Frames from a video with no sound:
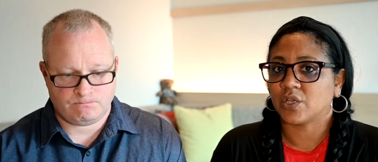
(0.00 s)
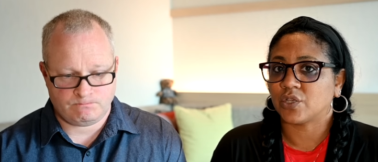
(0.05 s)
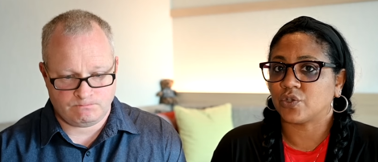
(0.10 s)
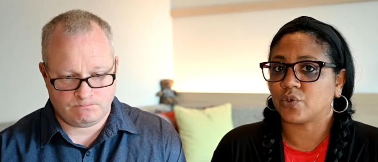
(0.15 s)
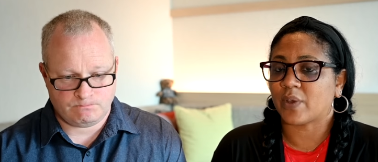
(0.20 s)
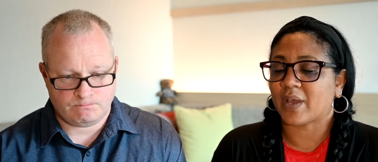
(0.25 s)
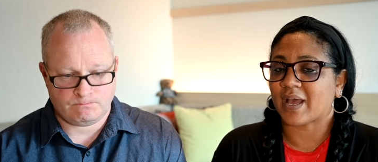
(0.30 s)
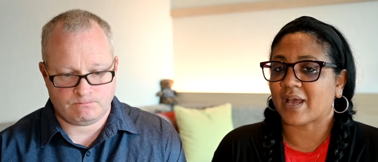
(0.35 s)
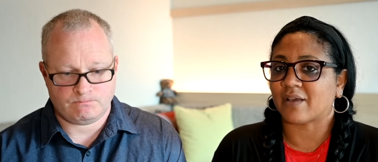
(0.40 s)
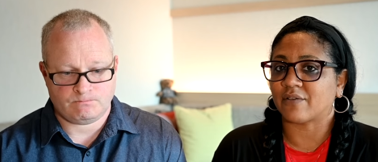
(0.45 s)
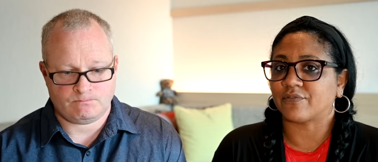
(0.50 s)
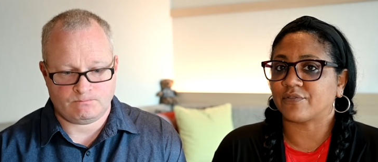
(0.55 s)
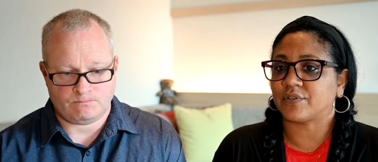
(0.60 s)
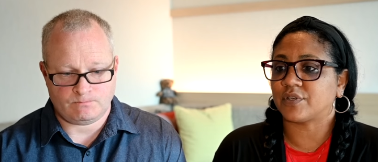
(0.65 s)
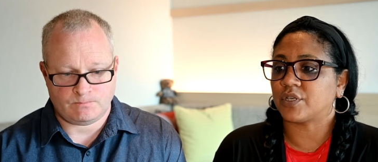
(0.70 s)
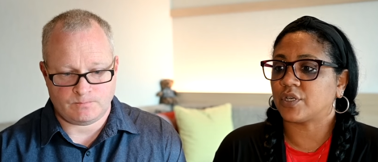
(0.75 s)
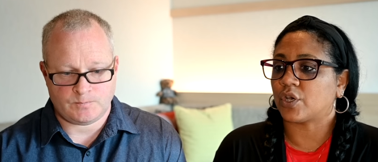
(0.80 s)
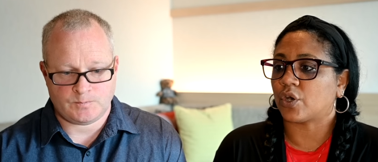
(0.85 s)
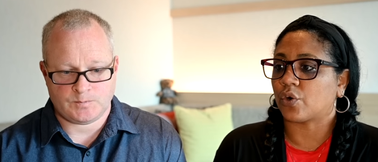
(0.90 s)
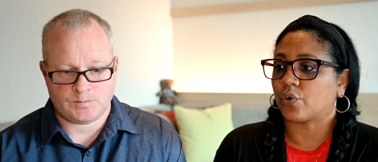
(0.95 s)
Speaker 1: You have,
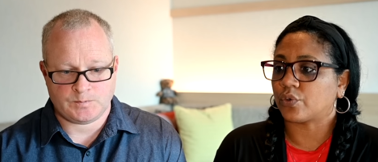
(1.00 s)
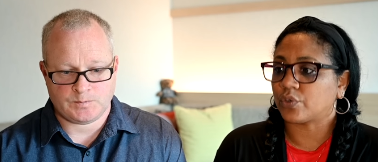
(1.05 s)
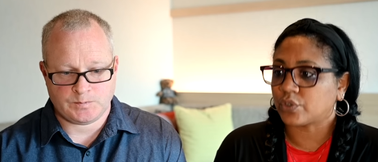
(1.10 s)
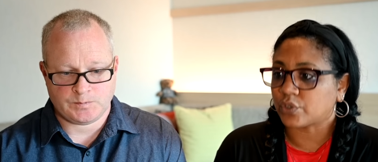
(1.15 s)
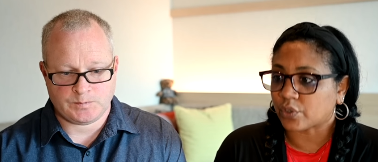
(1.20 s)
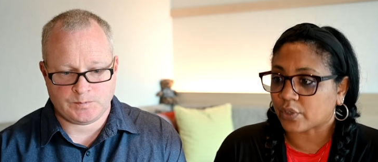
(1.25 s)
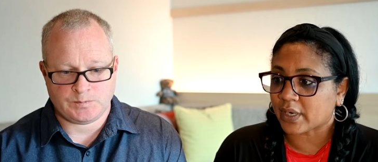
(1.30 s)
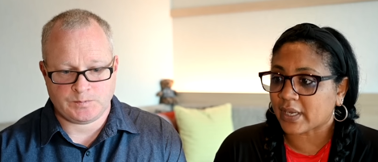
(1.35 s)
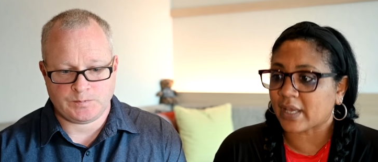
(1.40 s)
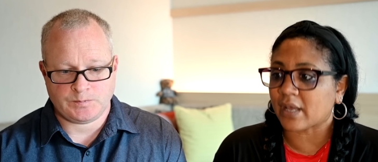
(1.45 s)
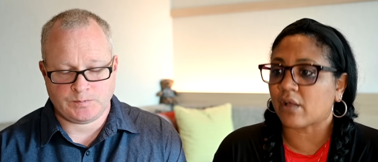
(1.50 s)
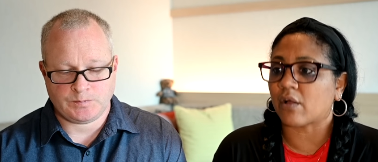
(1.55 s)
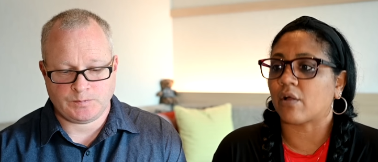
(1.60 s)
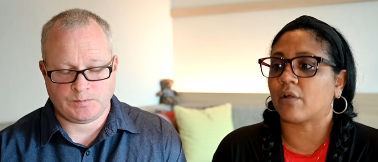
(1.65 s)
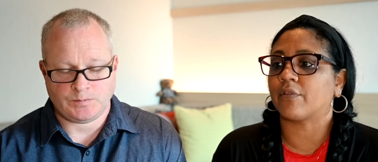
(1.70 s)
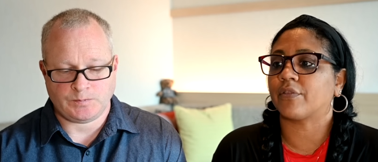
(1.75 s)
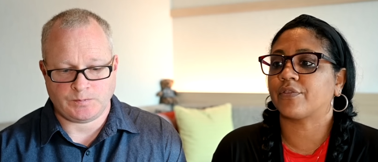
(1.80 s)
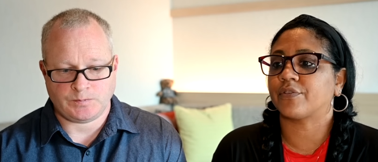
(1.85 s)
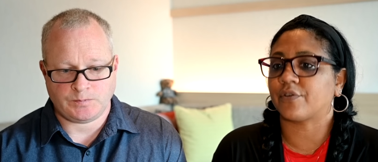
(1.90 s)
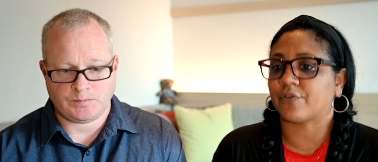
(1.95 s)
you know, your
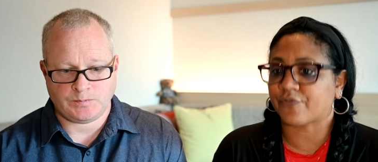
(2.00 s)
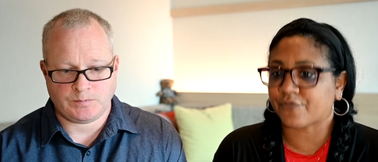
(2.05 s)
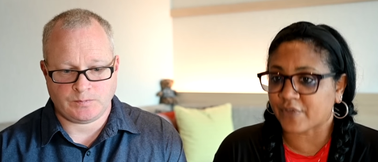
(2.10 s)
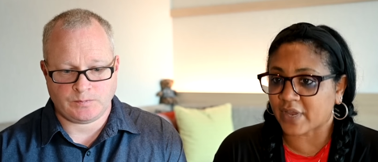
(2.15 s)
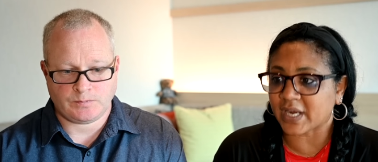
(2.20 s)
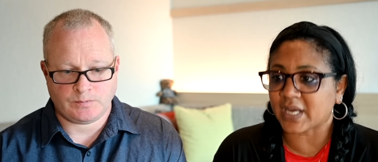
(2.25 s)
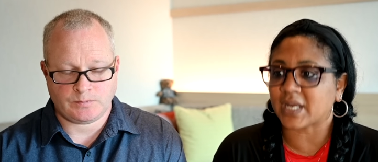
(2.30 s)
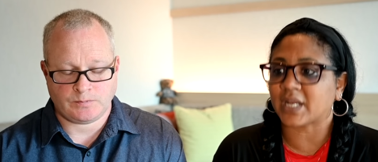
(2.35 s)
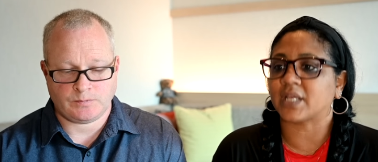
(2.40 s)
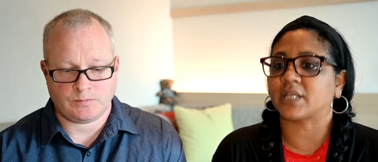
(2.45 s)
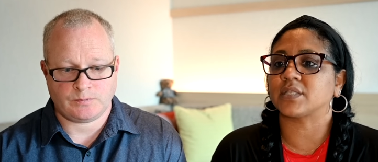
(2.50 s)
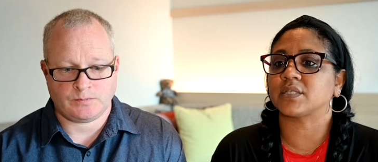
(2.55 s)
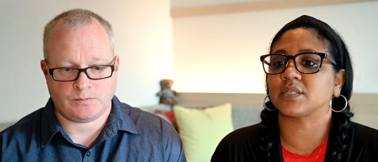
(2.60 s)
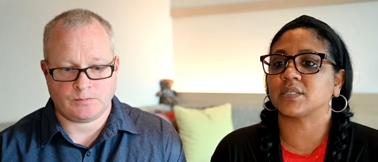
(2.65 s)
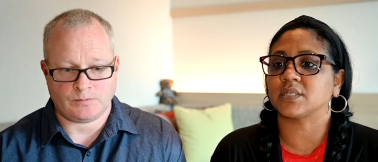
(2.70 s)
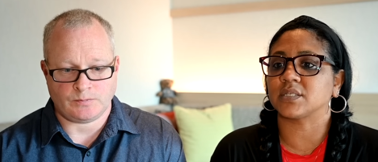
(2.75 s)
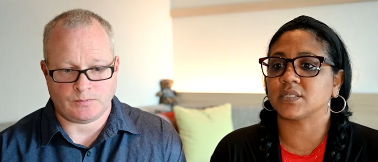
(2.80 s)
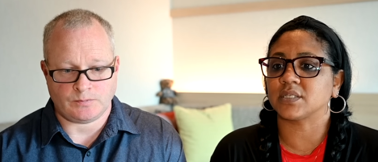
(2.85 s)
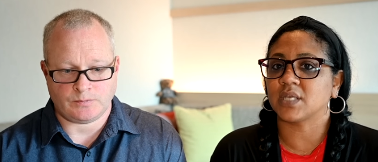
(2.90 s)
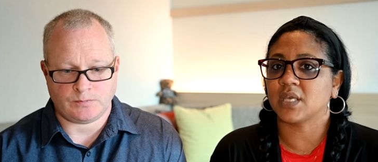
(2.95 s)
health, your
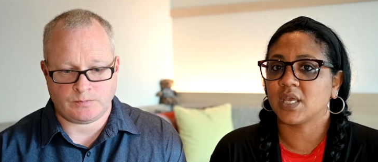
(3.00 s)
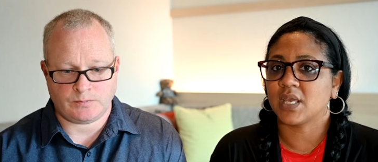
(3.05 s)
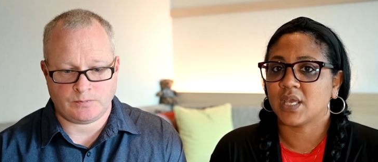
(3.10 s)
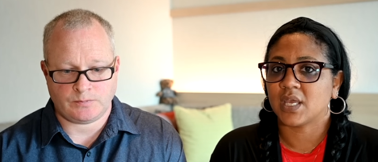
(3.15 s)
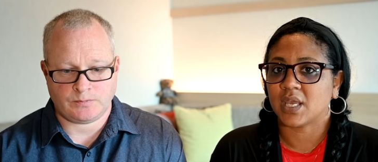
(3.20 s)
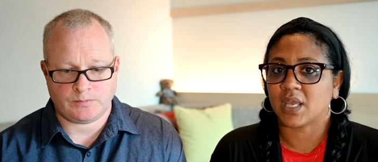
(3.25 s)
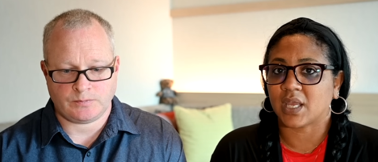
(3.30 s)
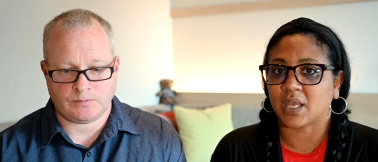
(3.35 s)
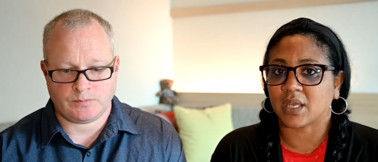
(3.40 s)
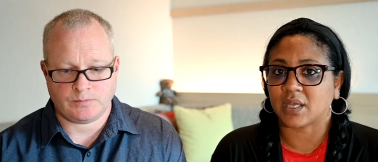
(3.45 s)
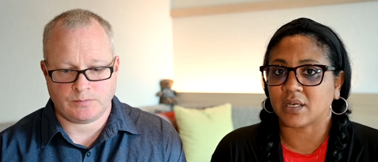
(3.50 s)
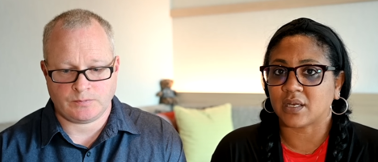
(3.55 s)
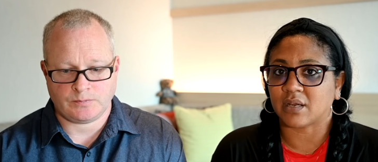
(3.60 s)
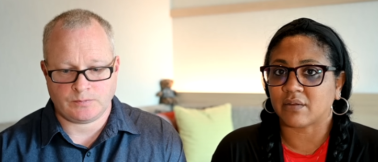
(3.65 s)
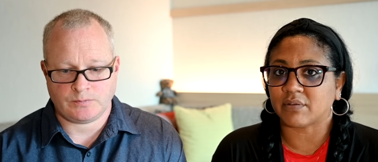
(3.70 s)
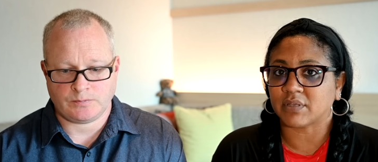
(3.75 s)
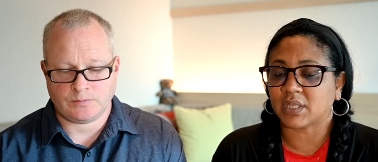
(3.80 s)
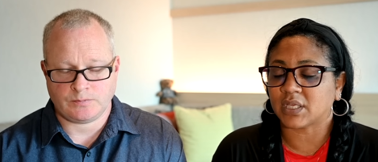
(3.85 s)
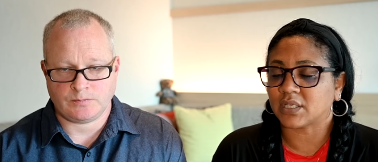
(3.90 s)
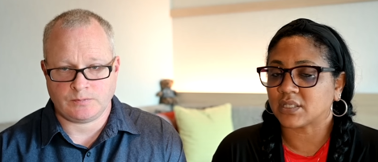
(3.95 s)
finances, and
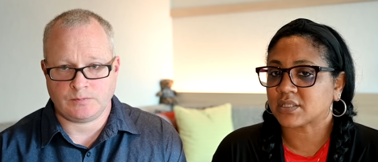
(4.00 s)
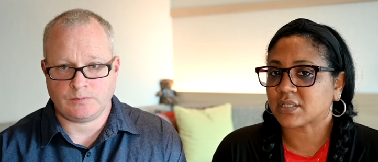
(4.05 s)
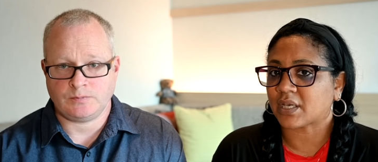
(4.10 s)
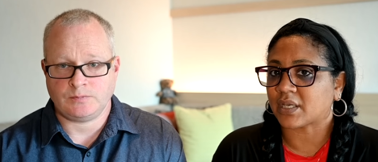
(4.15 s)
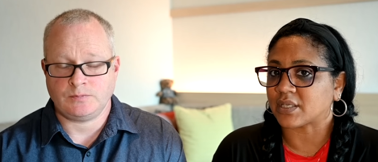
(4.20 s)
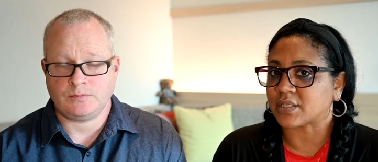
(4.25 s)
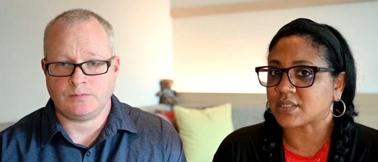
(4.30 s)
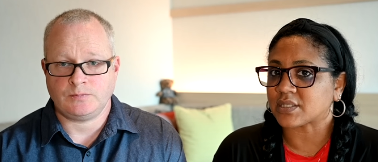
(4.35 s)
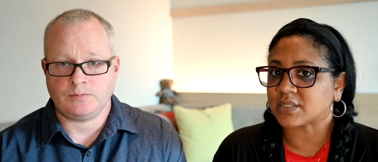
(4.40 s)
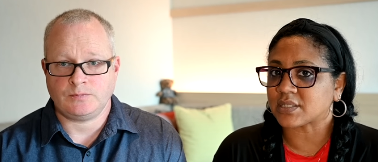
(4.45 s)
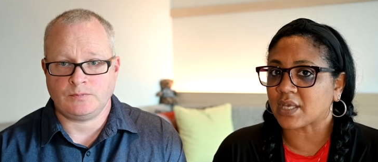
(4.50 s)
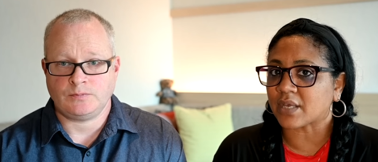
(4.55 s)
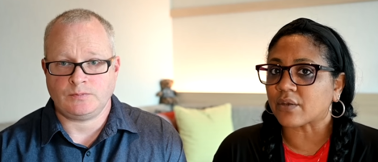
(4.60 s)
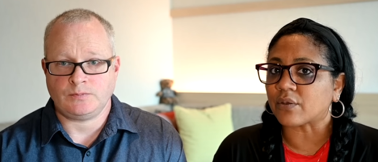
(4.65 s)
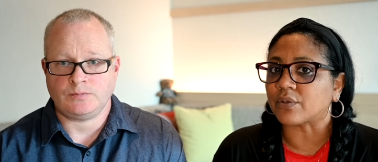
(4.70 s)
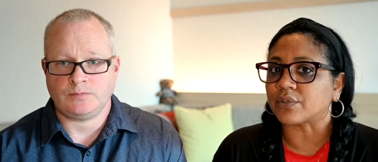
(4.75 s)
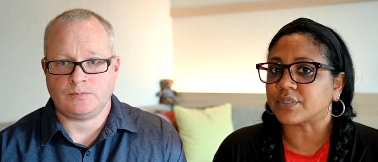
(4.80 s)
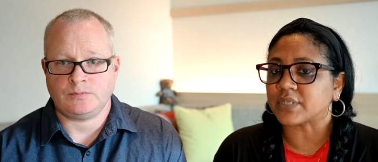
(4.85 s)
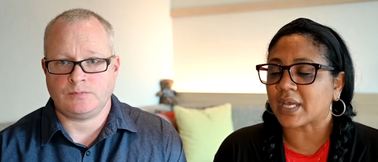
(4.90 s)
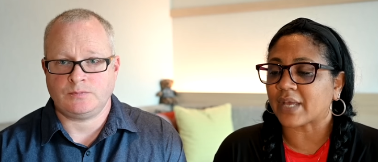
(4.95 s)
everything is kind of
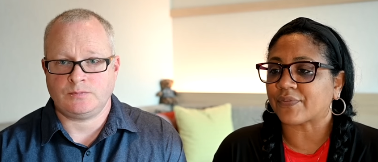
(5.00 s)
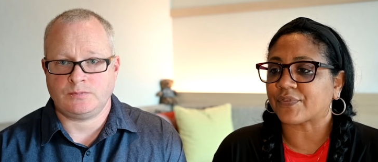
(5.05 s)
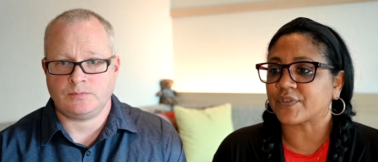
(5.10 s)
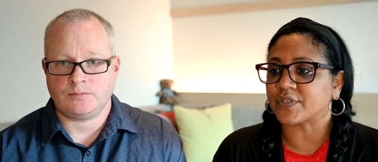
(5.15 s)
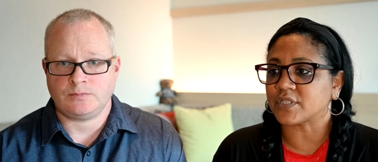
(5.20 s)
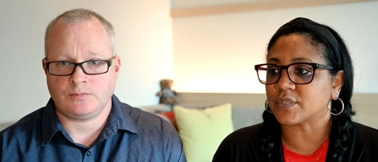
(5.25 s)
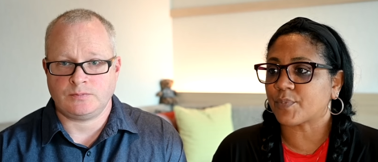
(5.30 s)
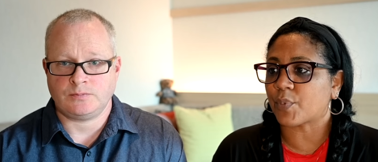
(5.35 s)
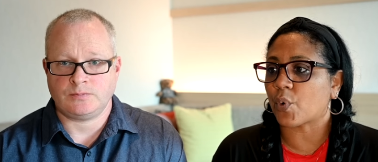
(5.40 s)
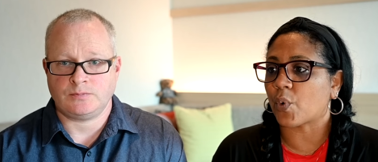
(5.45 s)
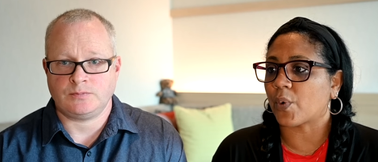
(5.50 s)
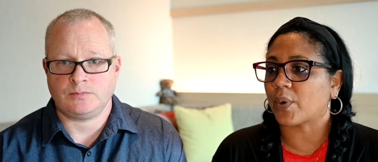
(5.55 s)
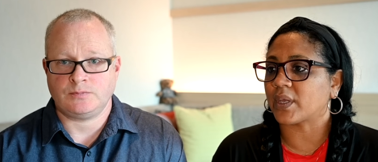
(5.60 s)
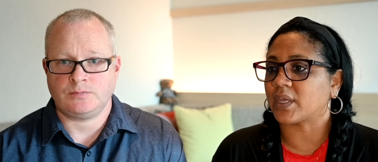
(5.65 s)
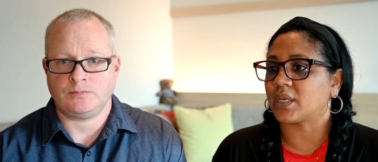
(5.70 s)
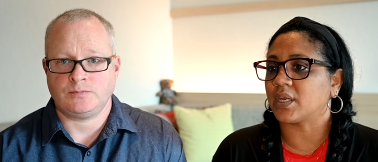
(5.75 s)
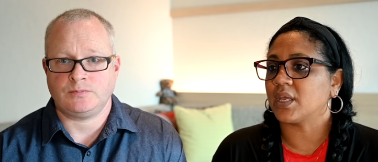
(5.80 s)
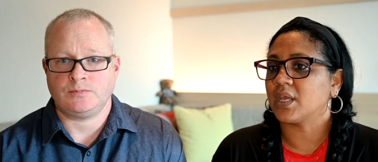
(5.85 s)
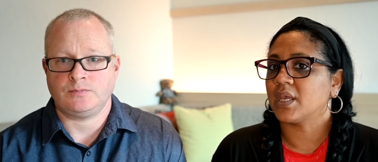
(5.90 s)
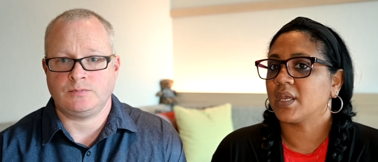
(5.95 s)
settled at this
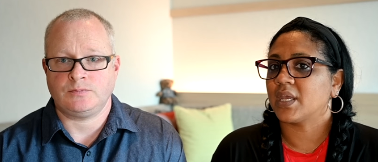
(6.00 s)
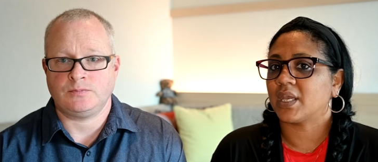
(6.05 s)
point.